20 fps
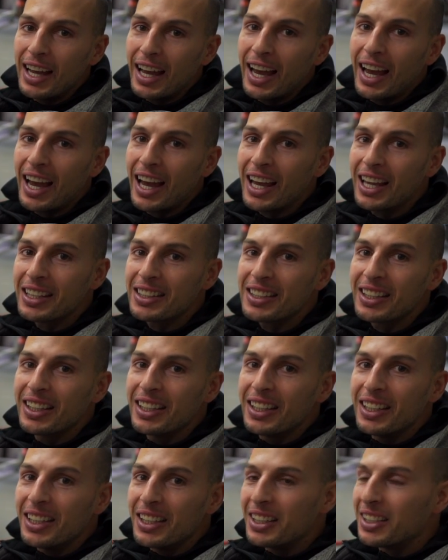And
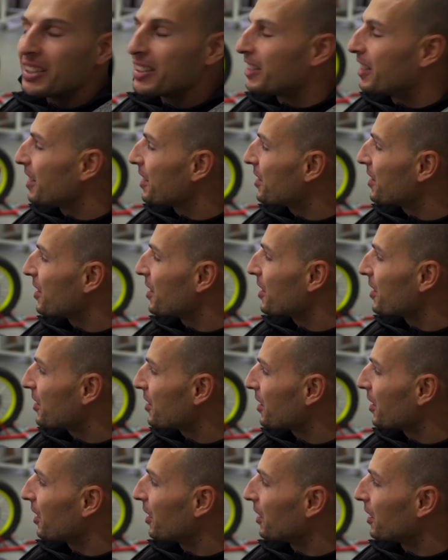this
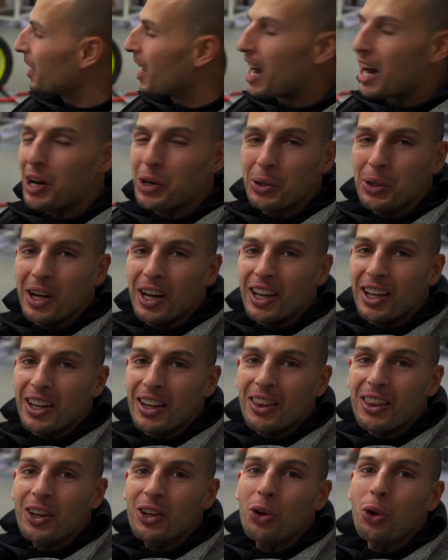is now
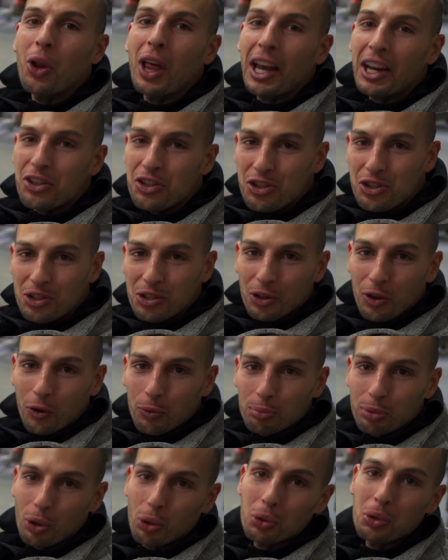the collection
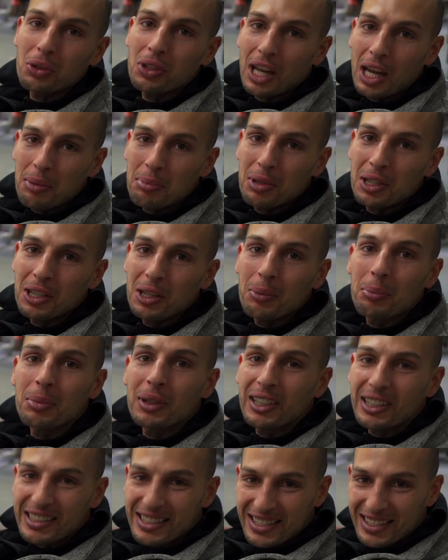of prototyping a
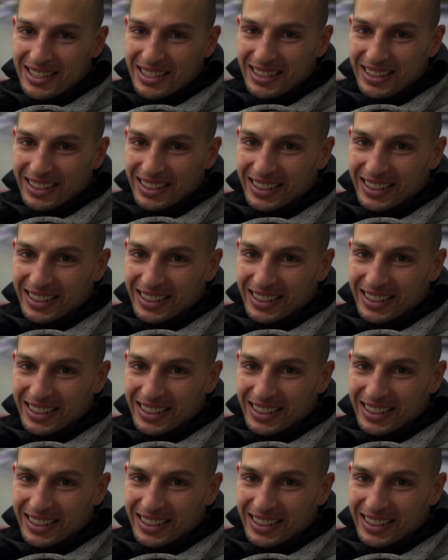piece.